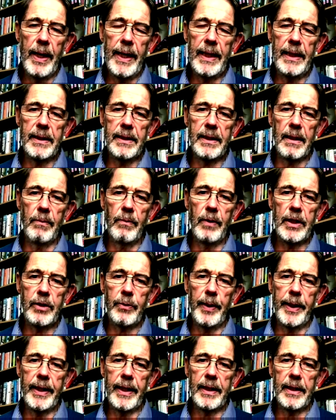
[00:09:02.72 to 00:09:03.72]
ways in
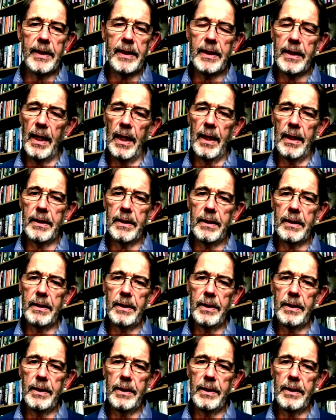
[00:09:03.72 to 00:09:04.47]
which we're going to start